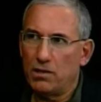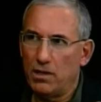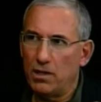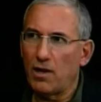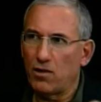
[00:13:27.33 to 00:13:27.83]

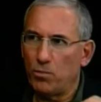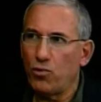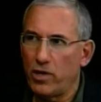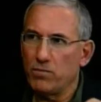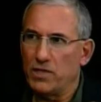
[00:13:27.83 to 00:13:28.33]
in our
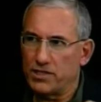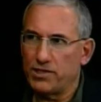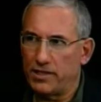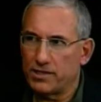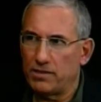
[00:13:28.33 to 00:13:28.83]
appointment
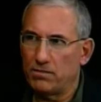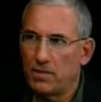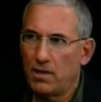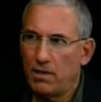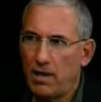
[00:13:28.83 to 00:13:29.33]
system
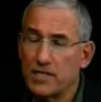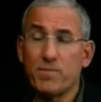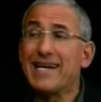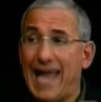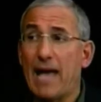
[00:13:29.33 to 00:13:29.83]
has
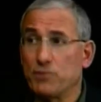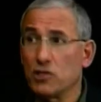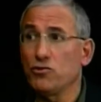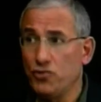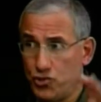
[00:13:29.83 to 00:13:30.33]
been an
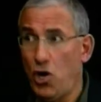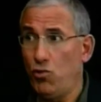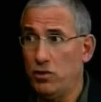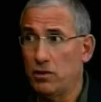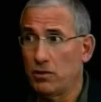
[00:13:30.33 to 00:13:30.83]
absolute
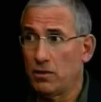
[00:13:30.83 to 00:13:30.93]
joke.